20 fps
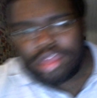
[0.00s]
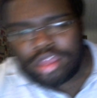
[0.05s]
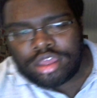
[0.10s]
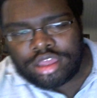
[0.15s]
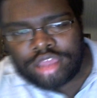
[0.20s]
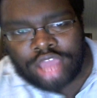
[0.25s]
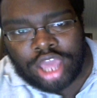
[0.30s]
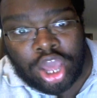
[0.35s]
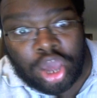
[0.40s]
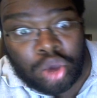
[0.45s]

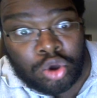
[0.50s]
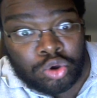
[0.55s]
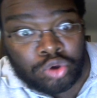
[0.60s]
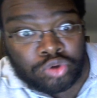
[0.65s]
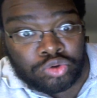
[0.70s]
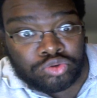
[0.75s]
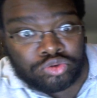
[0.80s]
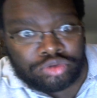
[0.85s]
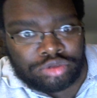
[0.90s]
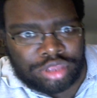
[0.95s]
Yo,
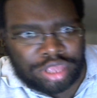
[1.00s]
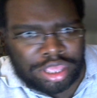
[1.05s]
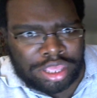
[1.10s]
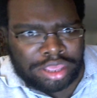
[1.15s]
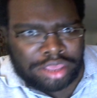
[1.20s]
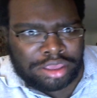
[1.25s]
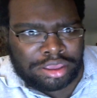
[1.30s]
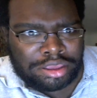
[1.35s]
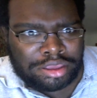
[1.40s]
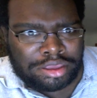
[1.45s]

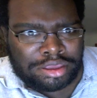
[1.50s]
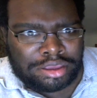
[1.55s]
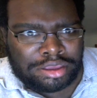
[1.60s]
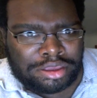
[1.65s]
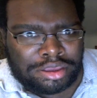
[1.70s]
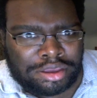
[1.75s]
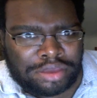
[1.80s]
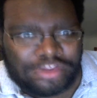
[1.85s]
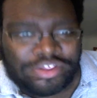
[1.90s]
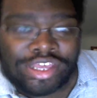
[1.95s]

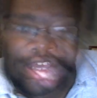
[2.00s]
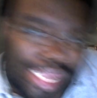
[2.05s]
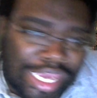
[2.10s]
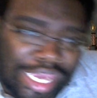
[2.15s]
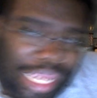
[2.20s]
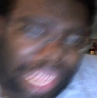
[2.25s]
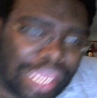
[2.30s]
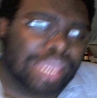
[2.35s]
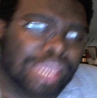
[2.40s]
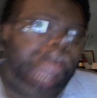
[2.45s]
yeah, the
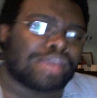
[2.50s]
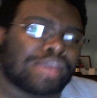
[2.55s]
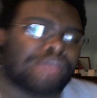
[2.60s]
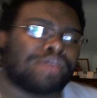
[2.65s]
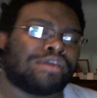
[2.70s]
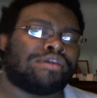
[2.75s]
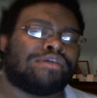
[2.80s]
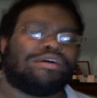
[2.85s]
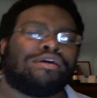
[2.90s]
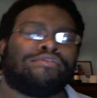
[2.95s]
King
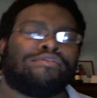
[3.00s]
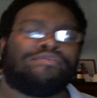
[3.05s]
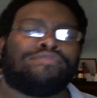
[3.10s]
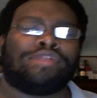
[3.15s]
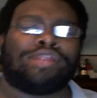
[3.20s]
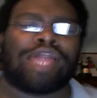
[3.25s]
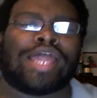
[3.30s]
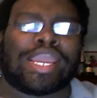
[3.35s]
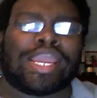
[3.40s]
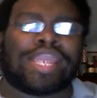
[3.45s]
of
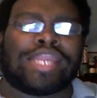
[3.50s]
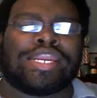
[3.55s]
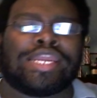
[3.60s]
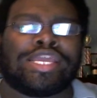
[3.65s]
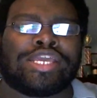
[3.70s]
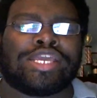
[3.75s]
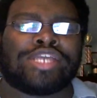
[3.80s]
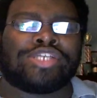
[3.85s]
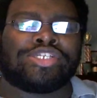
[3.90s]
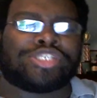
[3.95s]

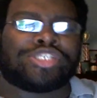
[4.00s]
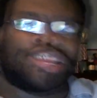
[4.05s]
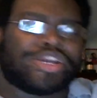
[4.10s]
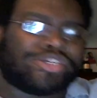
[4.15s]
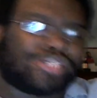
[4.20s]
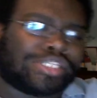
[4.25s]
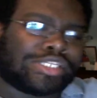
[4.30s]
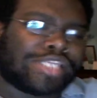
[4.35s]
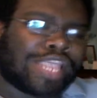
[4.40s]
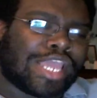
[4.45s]
Lightning is
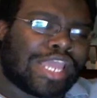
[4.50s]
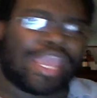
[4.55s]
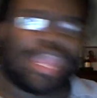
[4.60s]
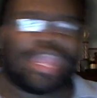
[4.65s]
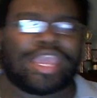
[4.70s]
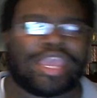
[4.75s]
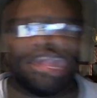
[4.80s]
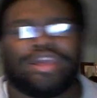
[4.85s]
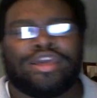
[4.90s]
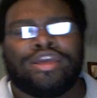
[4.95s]
here
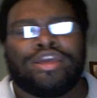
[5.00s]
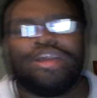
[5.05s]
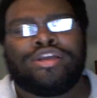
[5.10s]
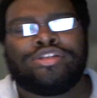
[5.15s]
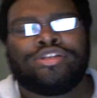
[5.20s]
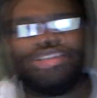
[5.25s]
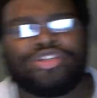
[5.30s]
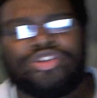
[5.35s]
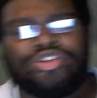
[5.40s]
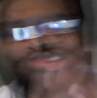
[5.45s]
today
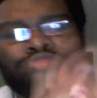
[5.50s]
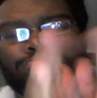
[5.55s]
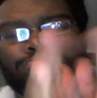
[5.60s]
to do